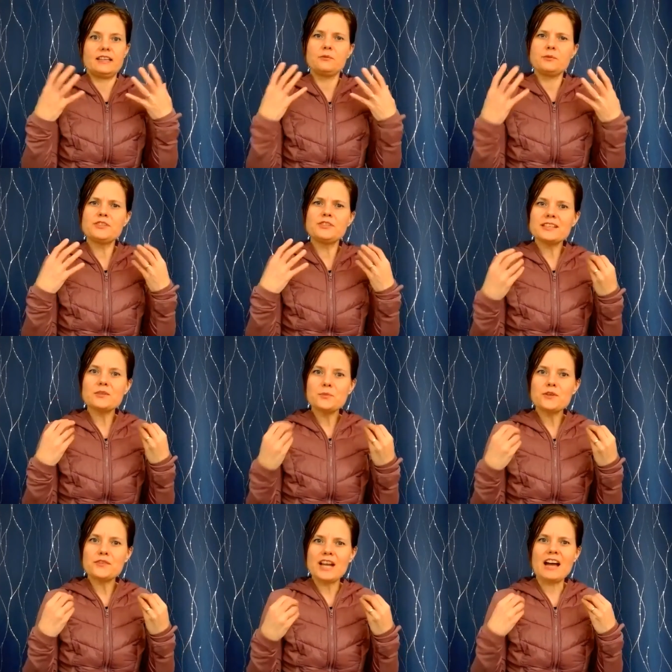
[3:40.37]
it was just a little
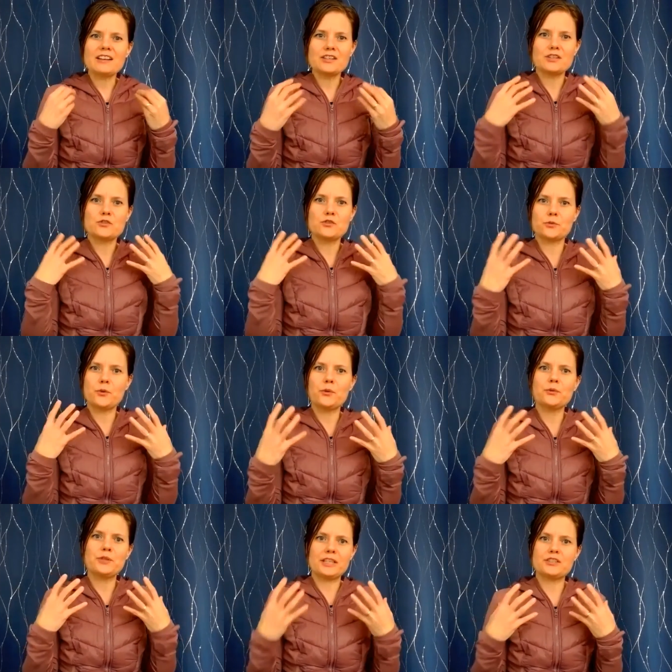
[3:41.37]
bit of an
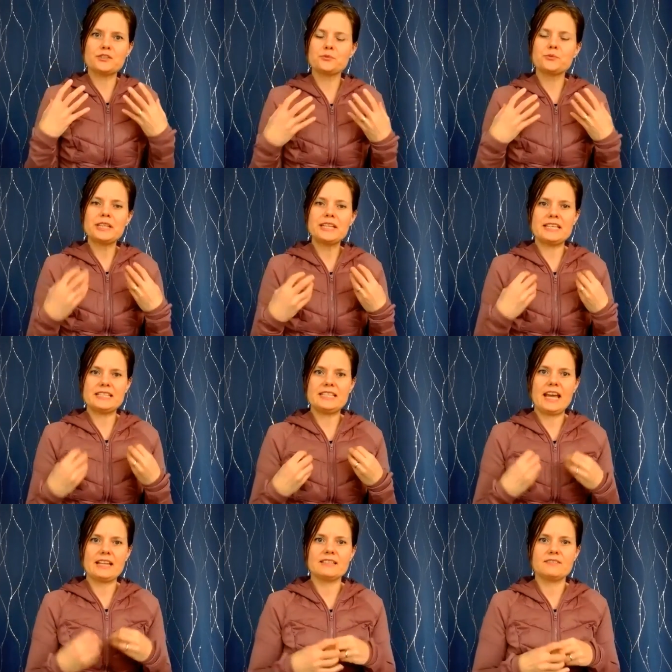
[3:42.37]
uncontrolled, like just really
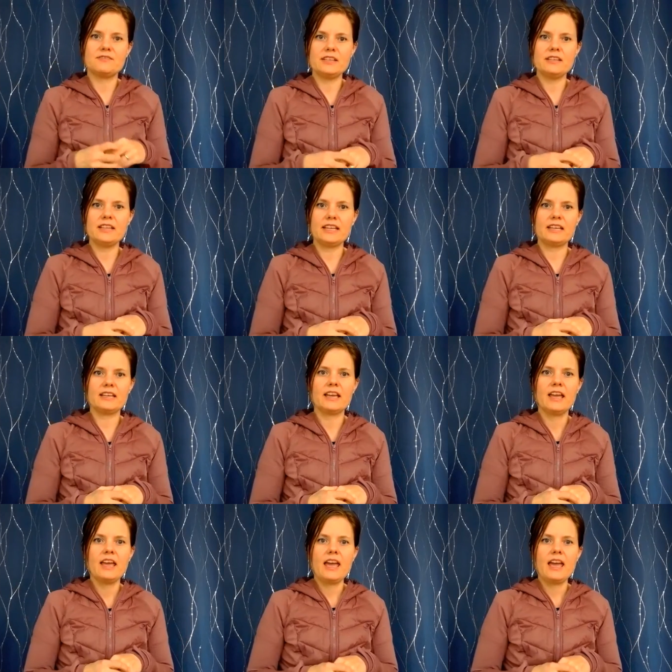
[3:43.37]
intense feeling.